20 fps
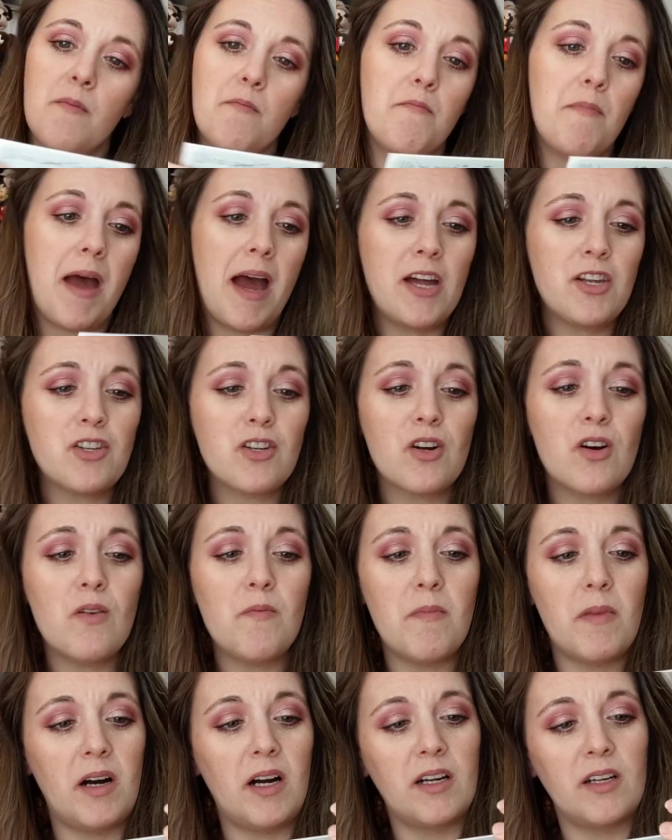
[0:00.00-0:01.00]
Magical
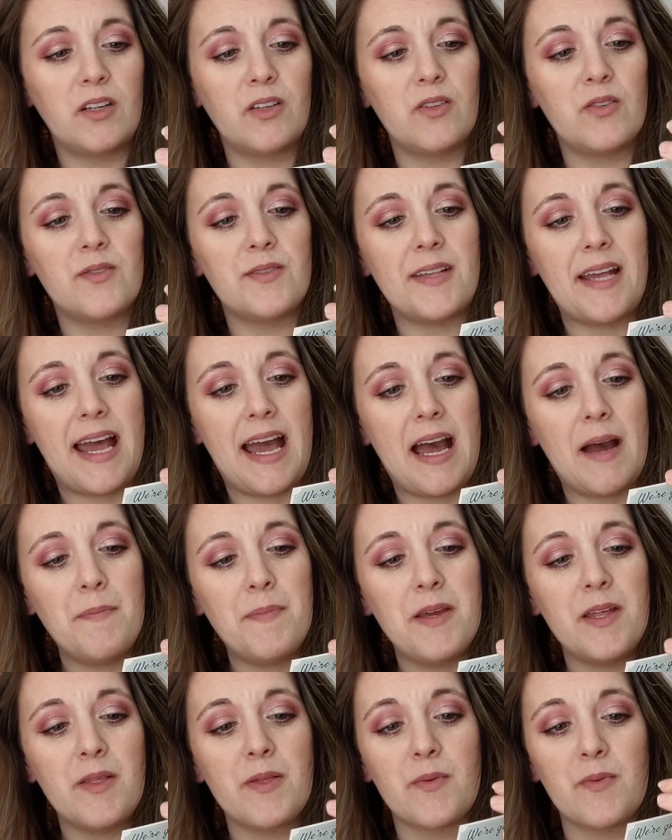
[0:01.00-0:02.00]
Mongoose,
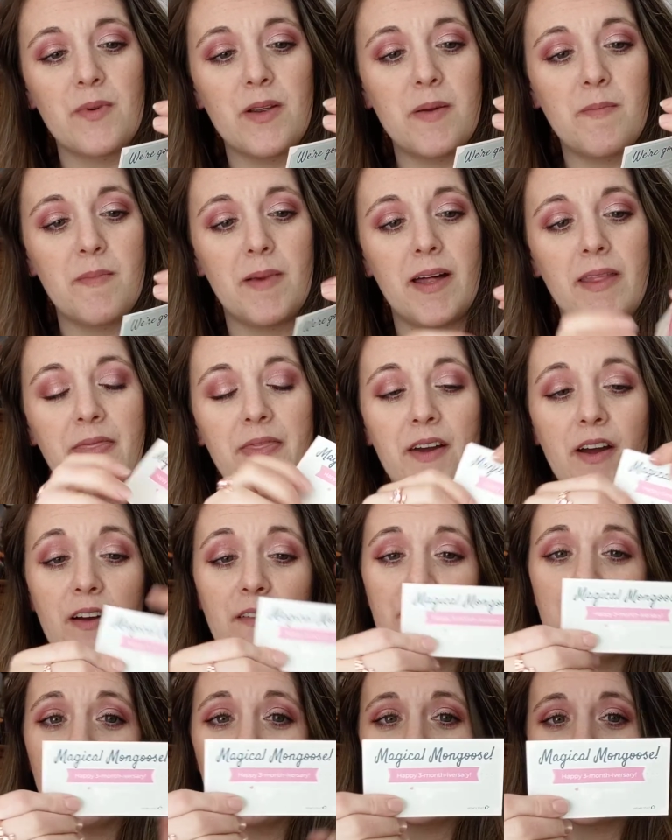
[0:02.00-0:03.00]
happy 3-month
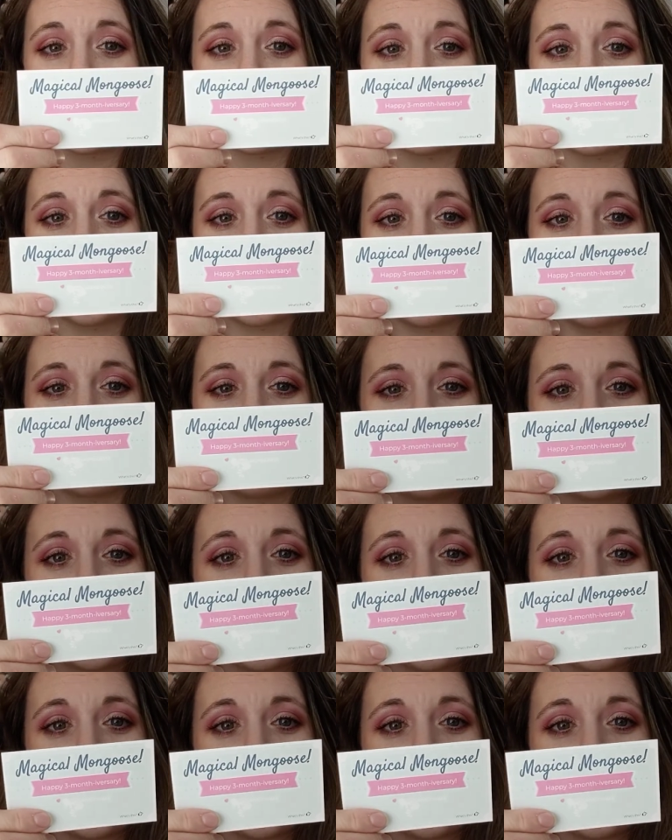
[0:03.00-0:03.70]
anniversary.